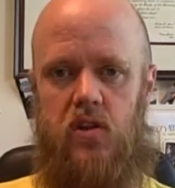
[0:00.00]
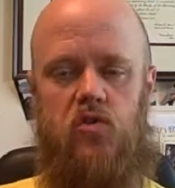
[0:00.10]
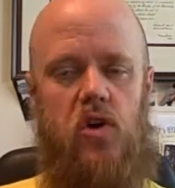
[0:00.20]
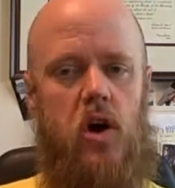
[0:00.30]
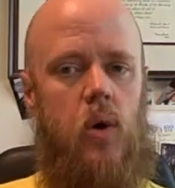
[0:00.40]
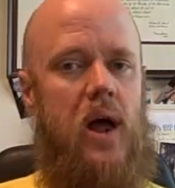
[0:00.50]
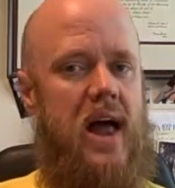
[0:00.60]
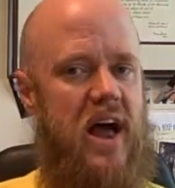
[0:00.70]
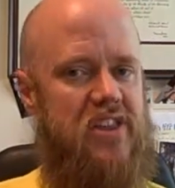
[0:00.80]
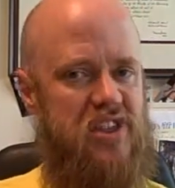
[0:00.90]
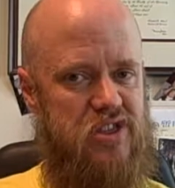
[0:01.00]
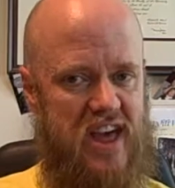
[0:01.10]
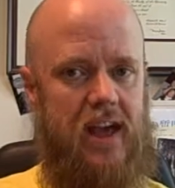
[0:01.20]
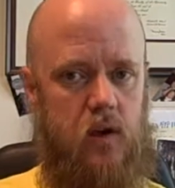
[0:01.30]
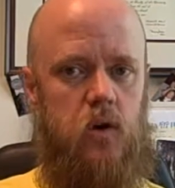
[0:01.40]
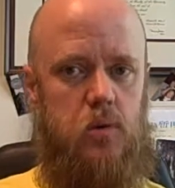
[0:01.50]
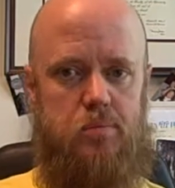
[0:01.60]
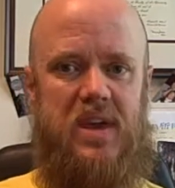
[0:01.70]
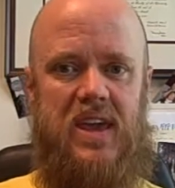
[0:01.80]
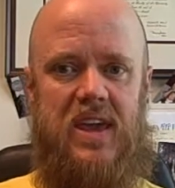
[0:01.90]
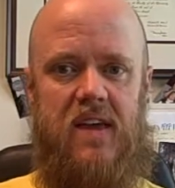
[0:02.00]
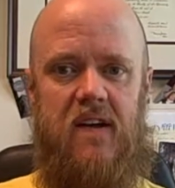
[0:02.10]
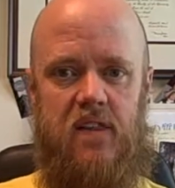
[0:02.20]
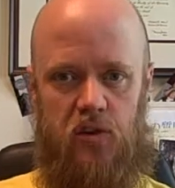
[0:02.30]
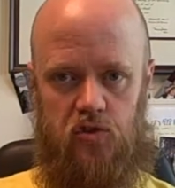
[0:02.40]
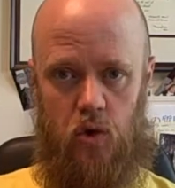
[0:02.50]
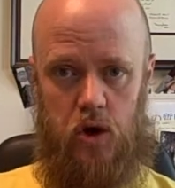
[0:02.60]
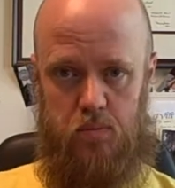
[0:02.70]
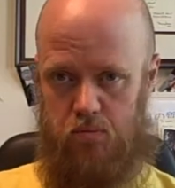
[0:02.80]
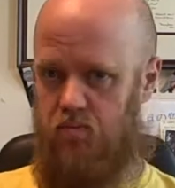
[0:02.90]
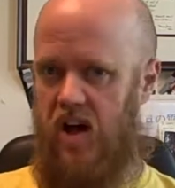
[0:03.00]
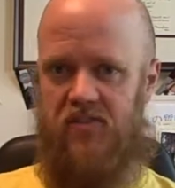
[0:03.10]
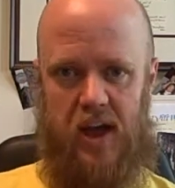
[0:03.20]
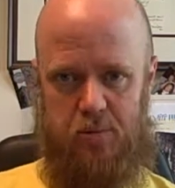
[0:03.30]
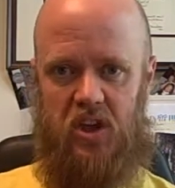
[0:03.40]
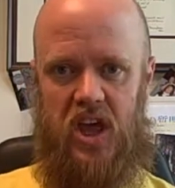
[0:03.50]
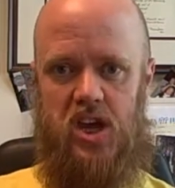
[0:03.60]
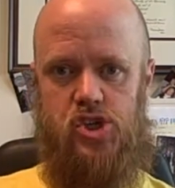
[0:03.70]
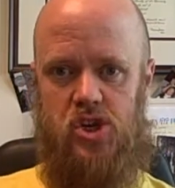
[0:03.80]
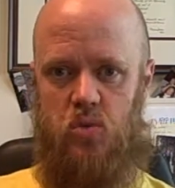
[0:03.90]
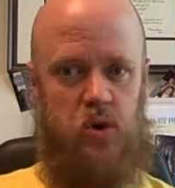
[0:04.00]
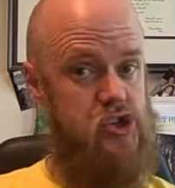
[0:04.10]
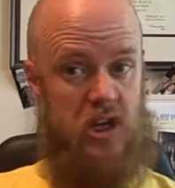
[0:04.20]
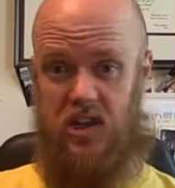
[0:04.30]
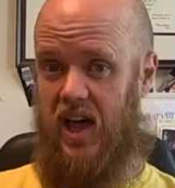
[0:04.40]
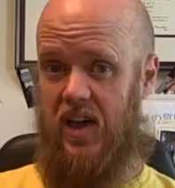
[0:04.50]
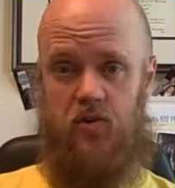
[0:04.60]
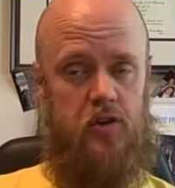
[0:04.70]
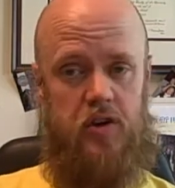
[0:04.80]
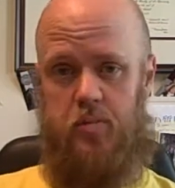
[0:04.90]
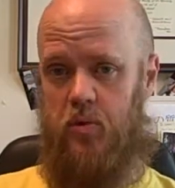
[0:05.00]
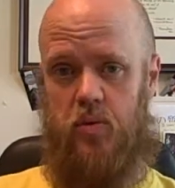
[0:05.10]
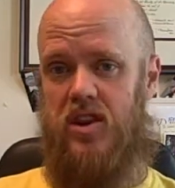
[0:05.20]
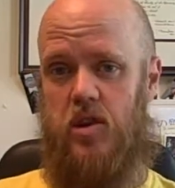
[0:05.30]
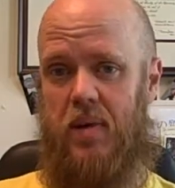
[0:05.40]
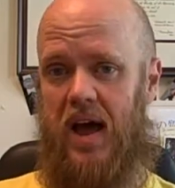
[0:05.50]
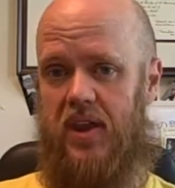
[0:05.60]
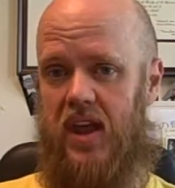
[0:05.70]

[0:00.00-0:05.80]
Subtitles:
So I think that could be the sort of application which a lot has already been written about,